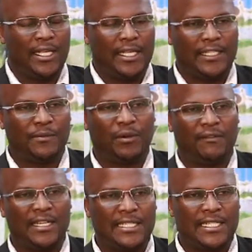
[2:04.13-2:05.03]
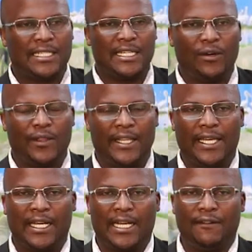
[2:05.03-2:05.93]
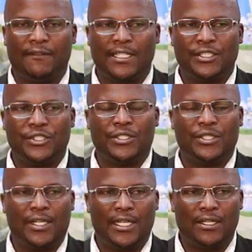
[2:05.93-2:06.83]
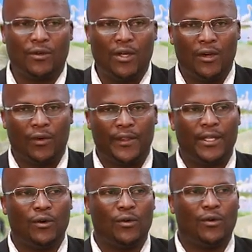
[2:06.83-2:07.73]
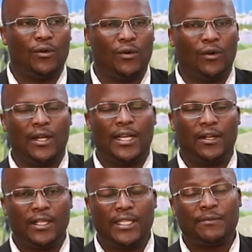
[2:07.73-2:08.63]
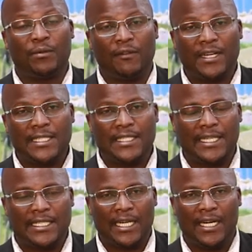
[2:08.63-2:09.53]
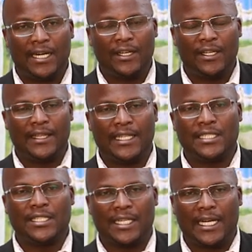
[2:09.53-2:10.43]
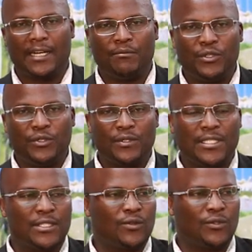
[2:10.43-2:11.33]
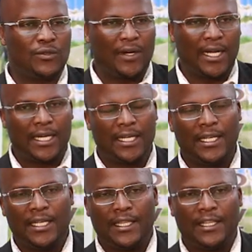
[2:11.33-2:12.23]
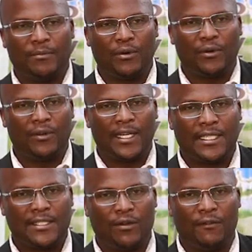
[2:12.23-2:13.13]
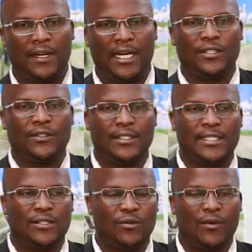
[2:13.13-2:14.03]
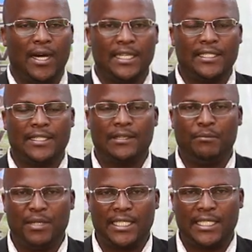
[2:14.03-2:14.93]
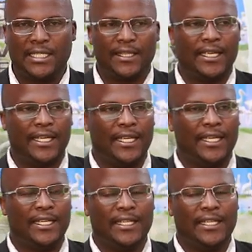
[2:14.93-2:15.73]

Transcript: It provides data on the coverage and it provides data that can be used to track the progress of countries towards meeting the